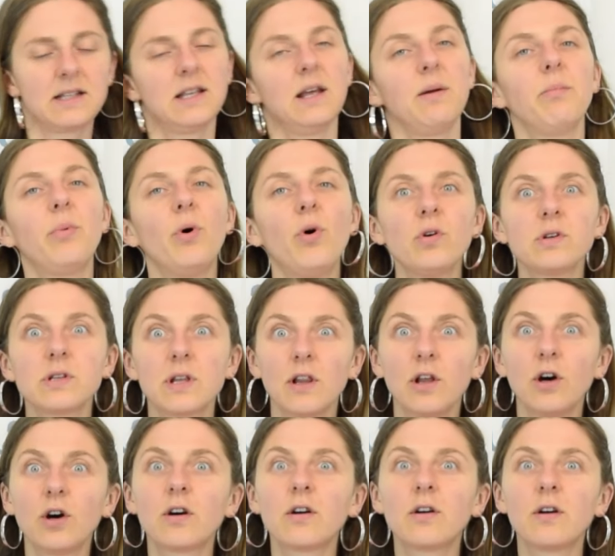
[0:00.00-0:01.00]
They both
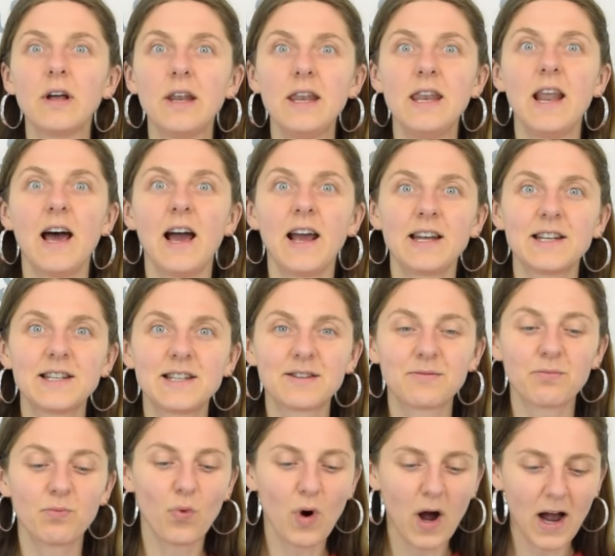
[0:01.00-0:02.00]
look nice,
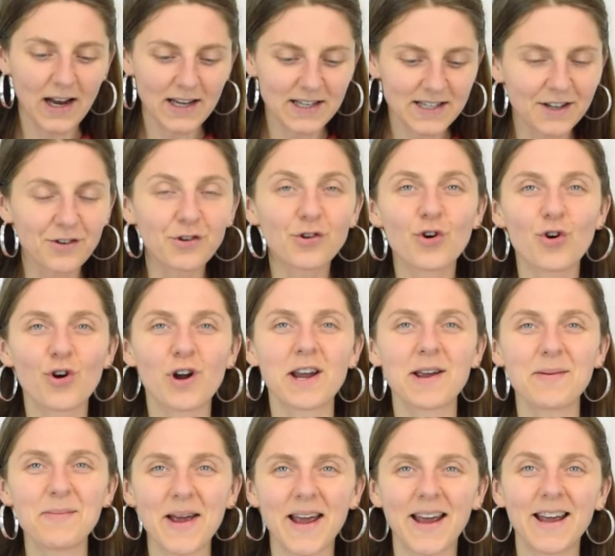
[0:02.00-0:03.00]
white and
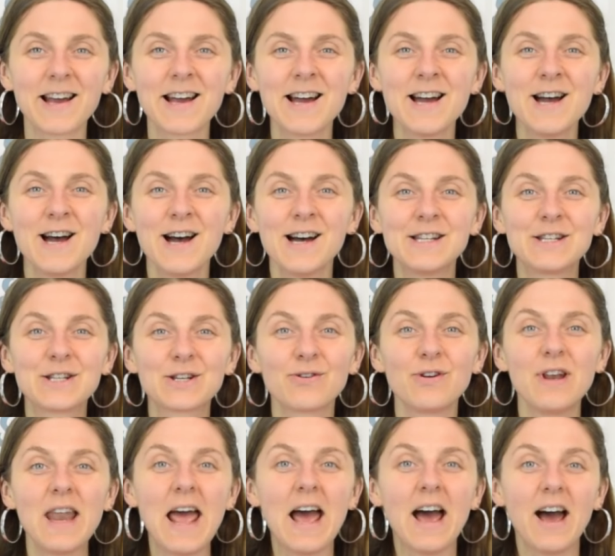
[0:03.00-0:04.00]
creamy. So
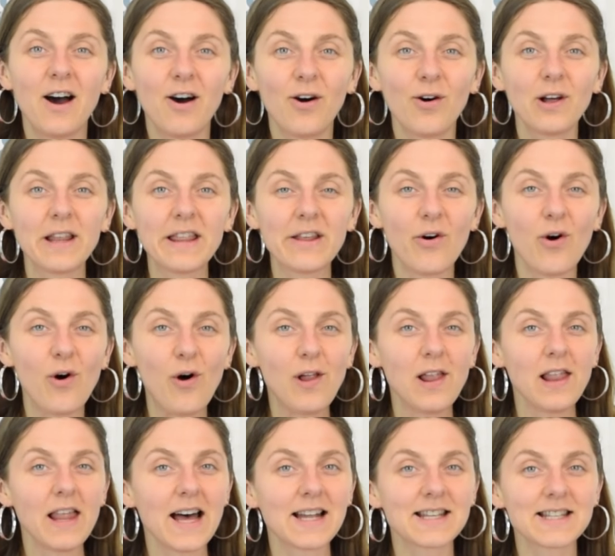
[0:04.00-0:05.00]
now
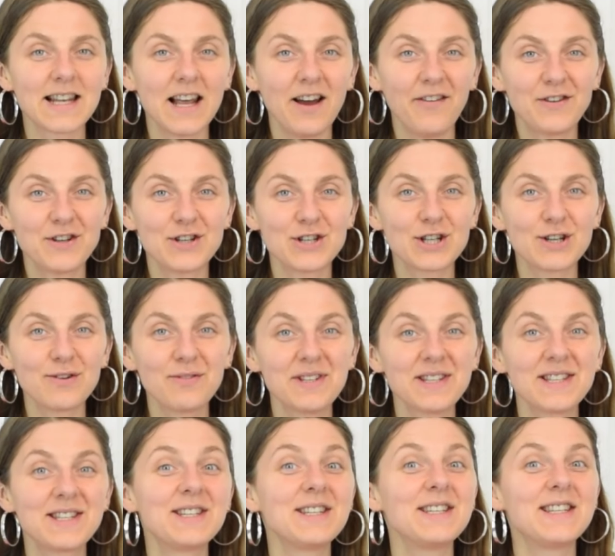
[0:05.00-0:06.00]
all that's left to do
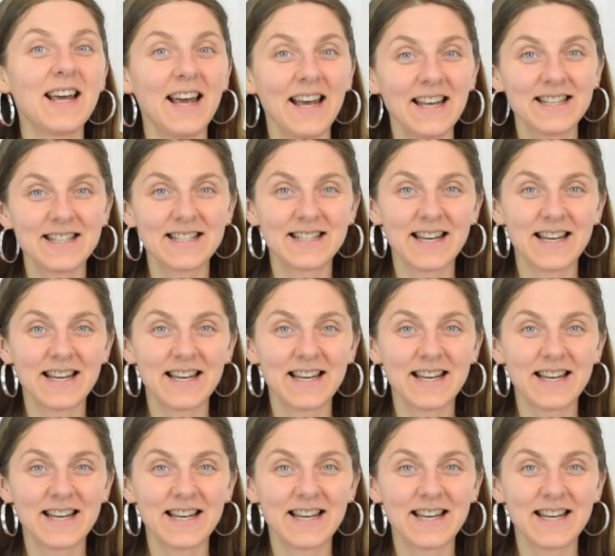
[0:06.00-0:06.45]
is to taste